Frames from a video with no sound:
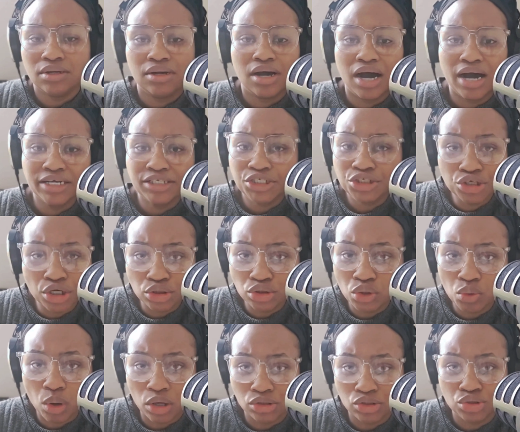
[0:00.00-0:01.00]
I did not know
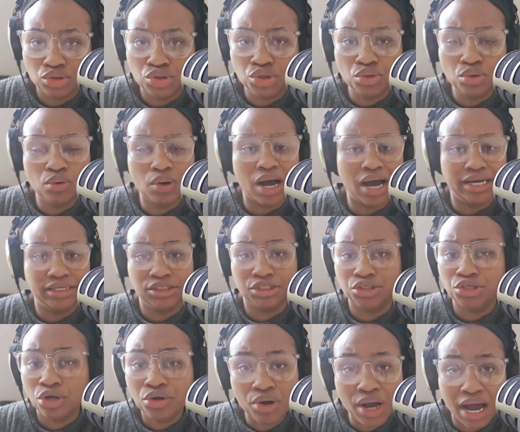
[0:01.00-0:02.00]
what to do. I did
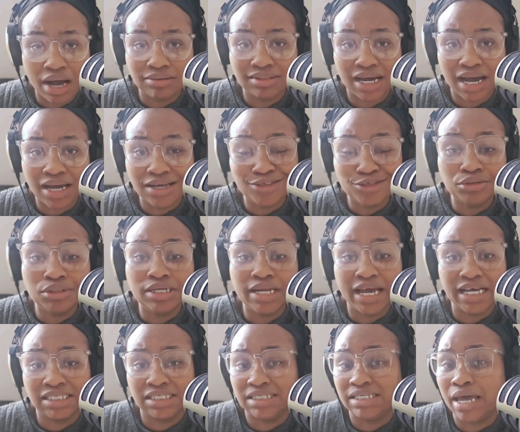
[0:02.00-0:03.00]
not know how to handle the
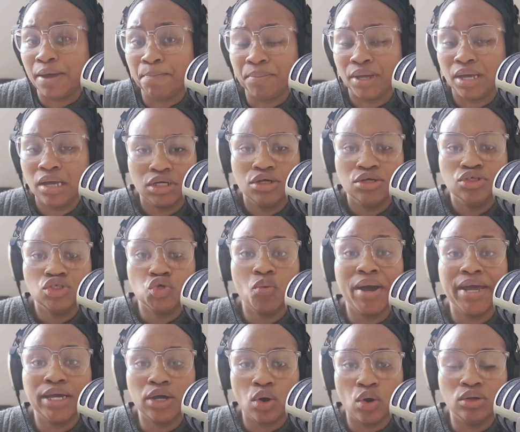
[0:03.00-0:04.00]
next step. So I
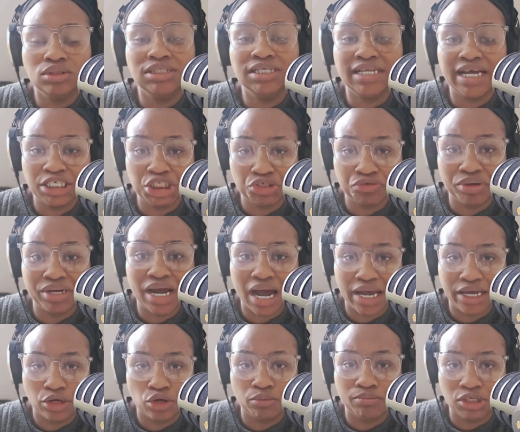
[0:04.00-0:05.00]
called the Nigerian High
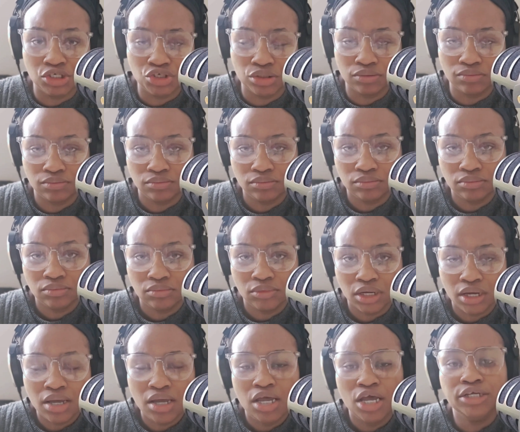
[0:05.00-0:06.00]
Commission.
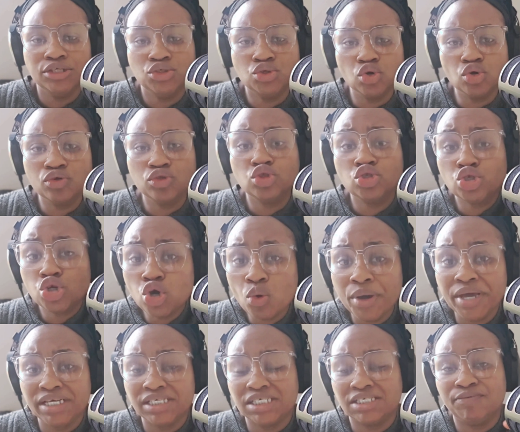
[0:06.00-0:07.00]
It took 2
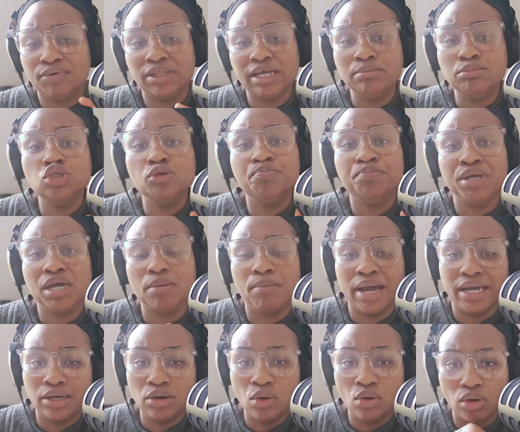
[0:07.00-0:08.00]
weeks for them to pick my
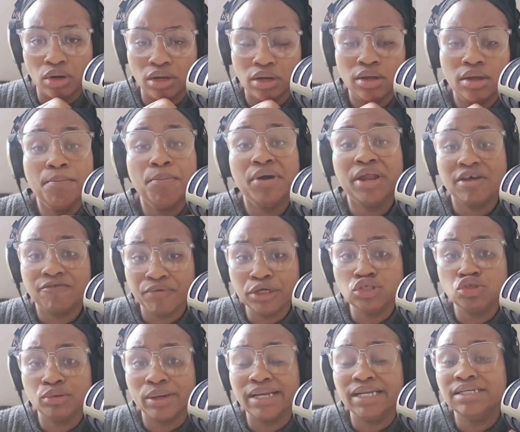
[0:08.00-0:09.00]
call, but
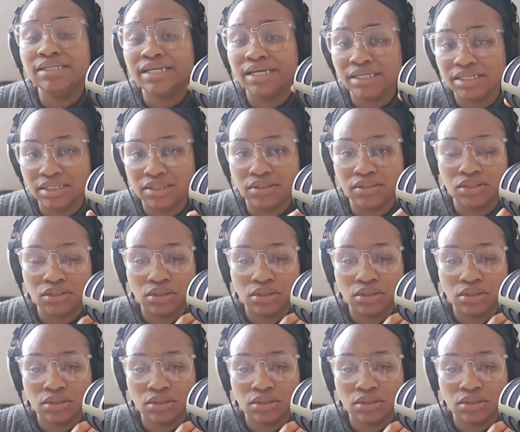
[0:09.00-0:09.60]
eventually they did.